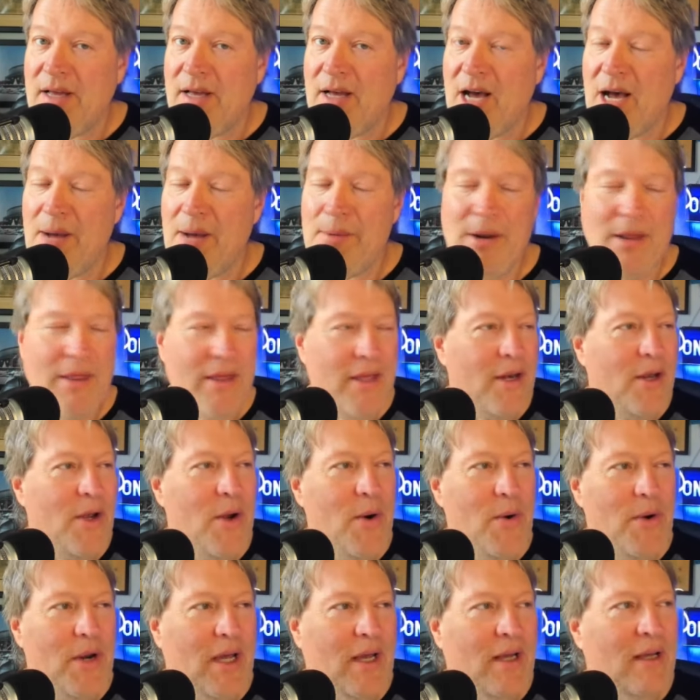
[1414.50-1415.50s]
I mean, are they going to
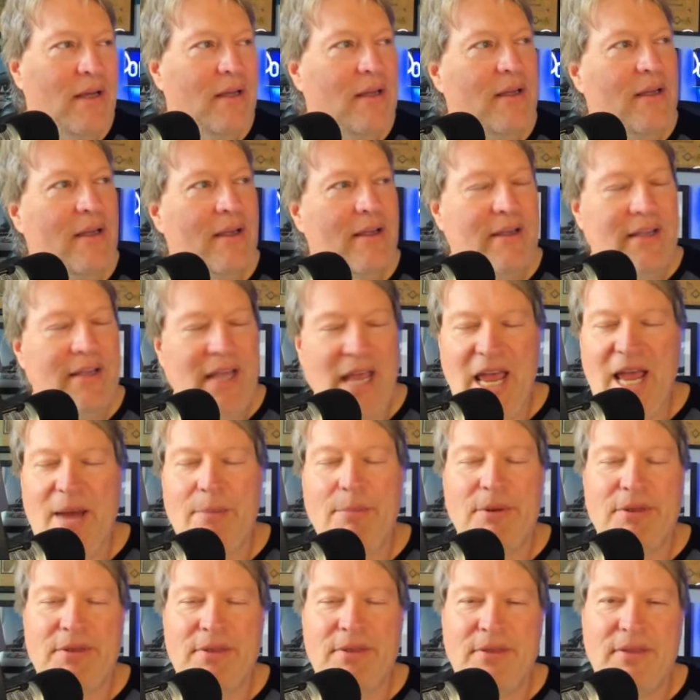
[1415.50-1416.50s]
go into camp
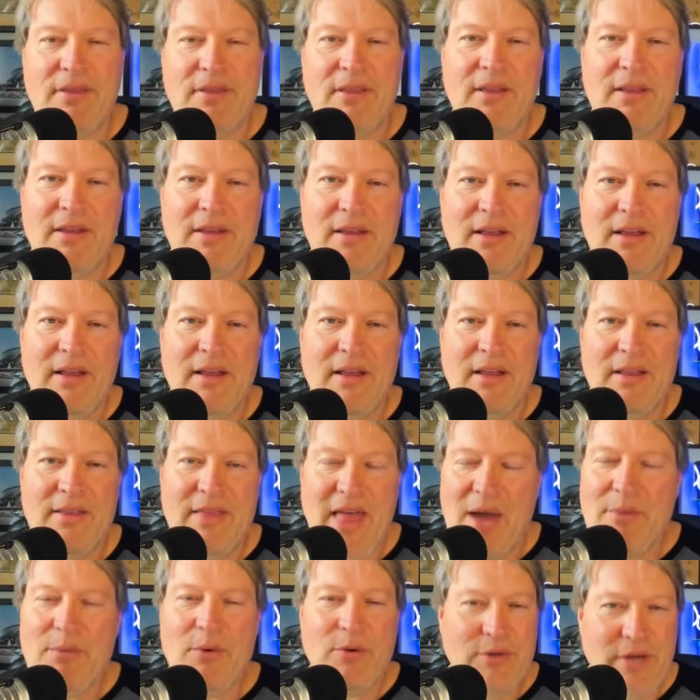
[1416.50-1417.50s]
with
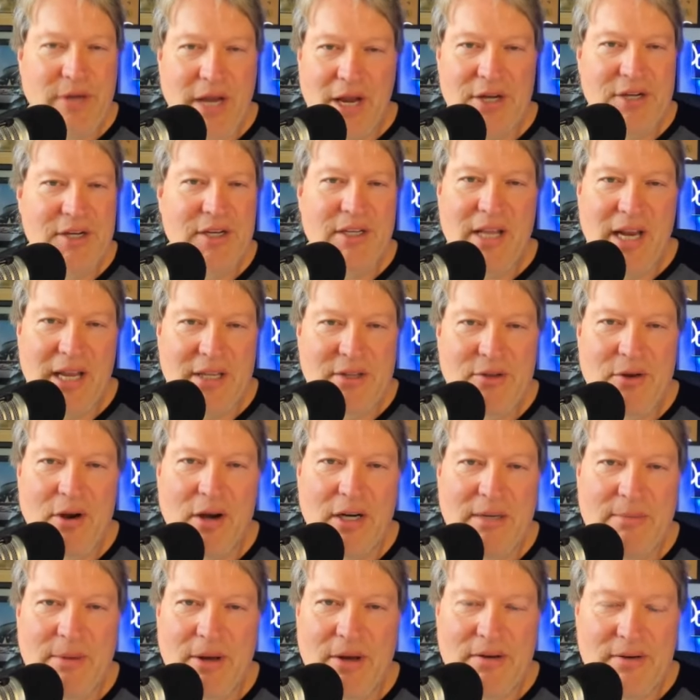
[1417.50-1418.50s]
that rotation that I
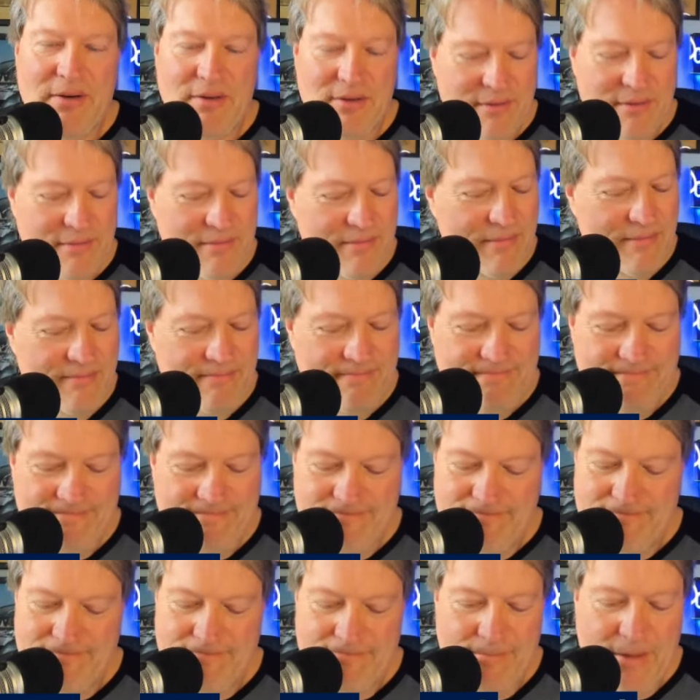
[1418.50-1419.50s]
talked about?
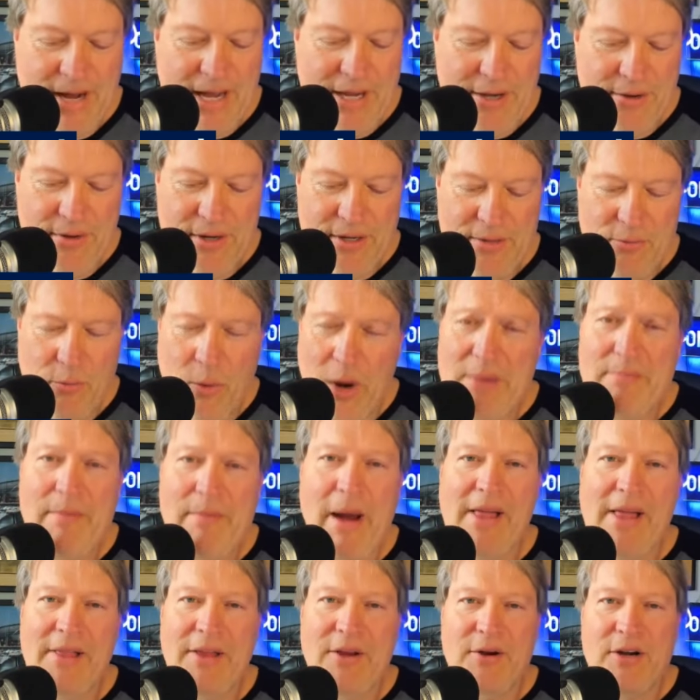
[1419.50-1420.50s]
My goodness. Wade
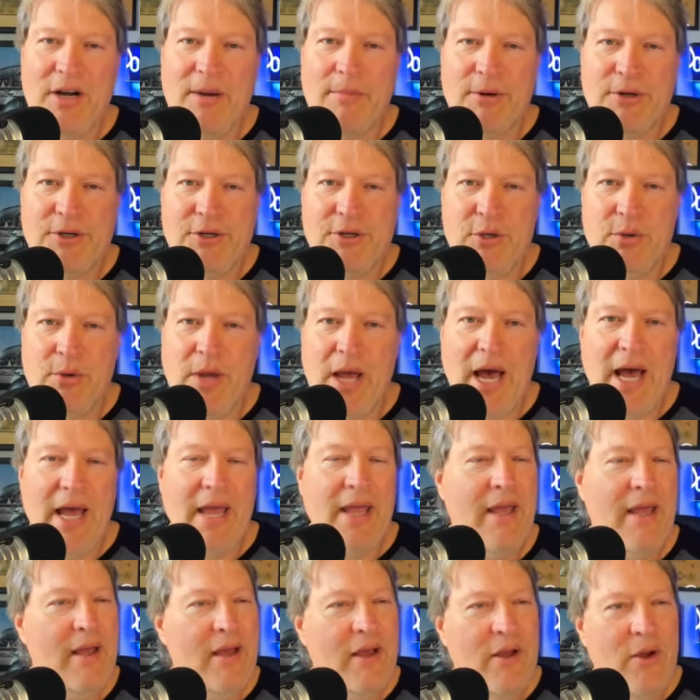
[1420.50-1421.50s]
Miley, your number two
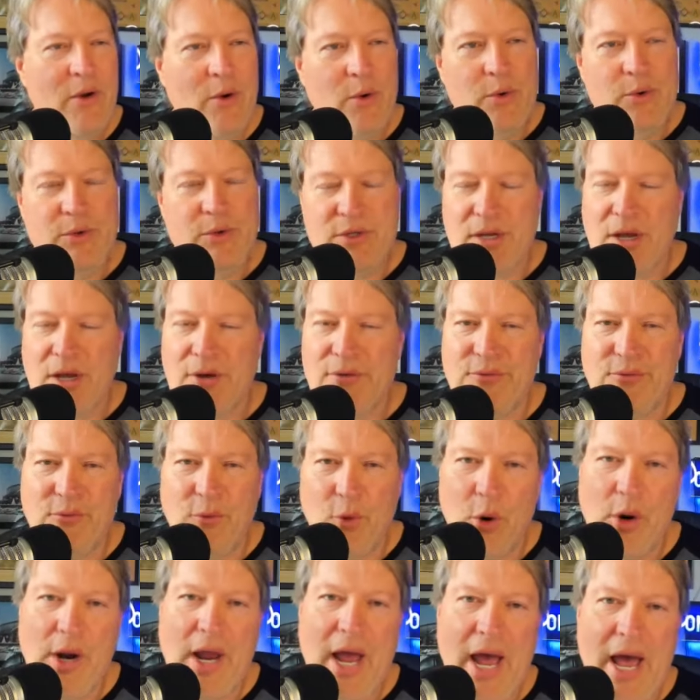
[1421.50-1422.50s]
guy, who's a
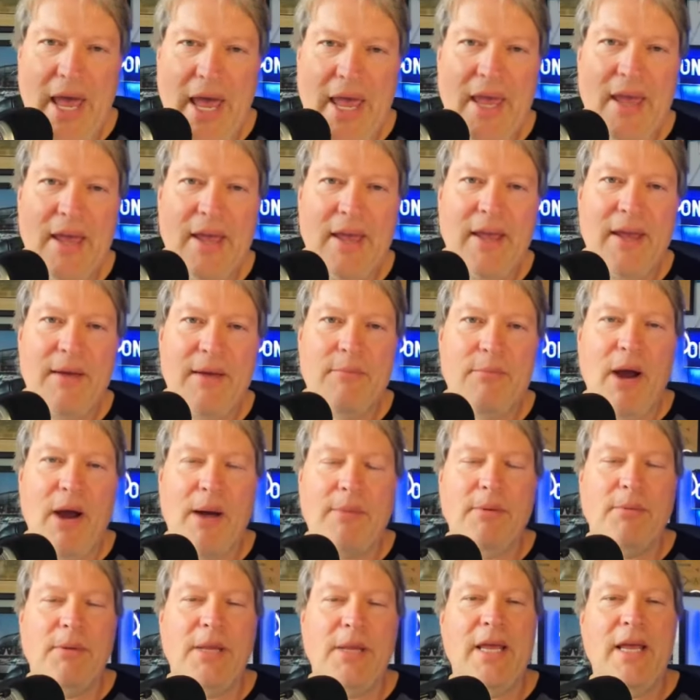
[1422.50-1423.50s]
four guy
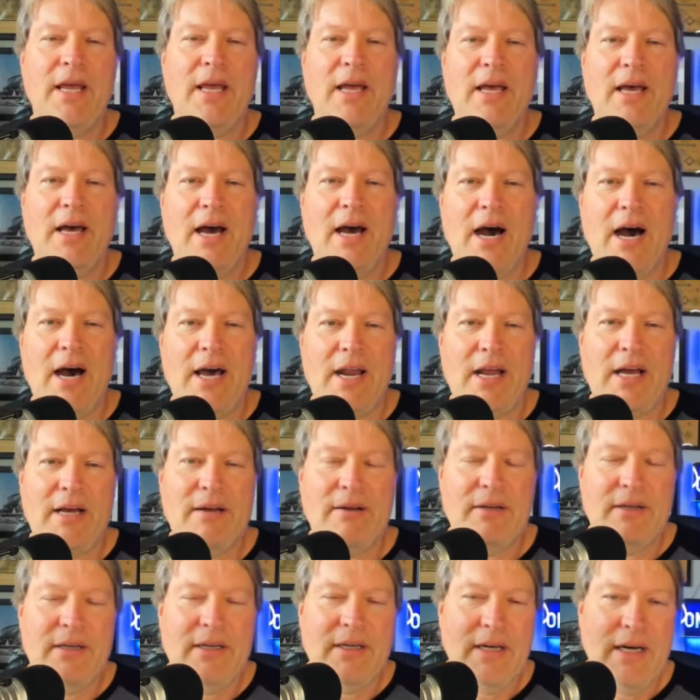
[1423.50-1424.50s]
probably on
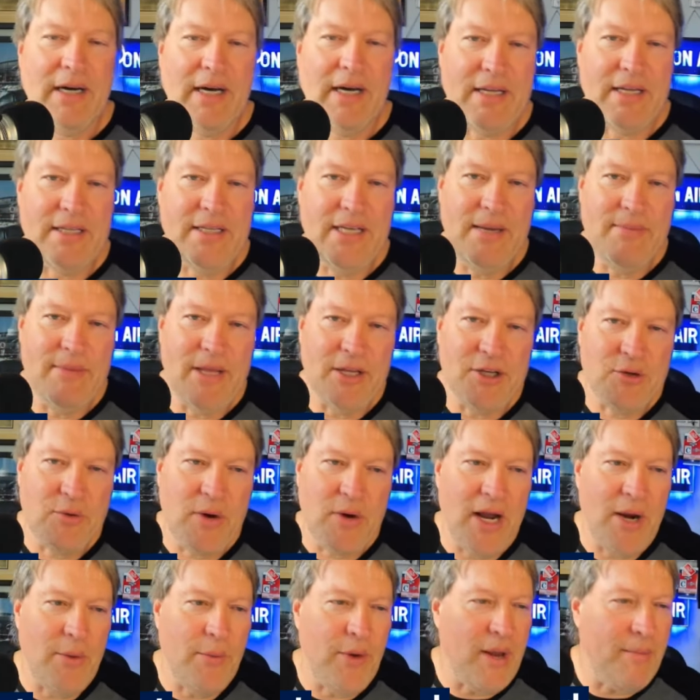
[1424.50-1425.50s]
a team that's
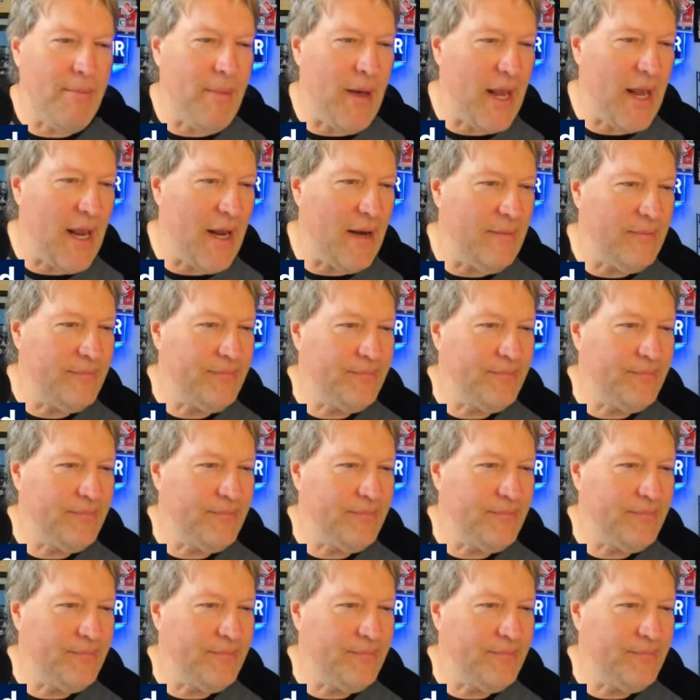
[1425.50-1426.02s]
trying to win a pennant.